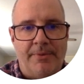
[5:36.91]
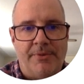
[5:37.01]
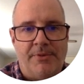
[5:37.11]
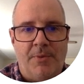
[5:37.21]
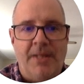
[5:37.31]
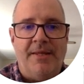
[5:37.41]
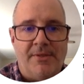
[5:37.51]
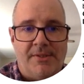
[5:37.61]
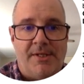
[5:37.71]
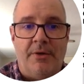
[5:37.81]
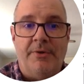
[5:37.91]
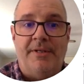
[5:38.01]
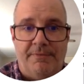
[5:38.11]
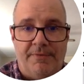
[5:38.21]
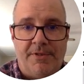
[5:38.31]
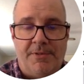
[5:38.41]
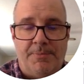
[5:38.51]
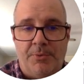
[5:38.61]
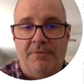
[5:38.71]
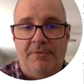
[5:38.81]
There's a $20,000 difference
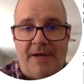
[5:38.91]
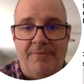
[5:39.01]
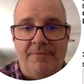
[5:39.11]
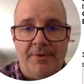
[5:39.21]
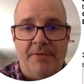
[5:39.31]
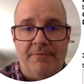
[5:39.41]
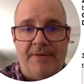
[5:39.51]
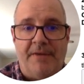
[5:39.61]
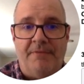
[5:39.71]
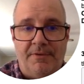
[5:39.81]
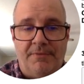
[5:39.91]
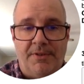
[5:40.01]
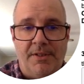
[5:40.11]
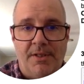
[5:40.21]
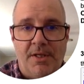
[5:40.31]
between $530 and $550.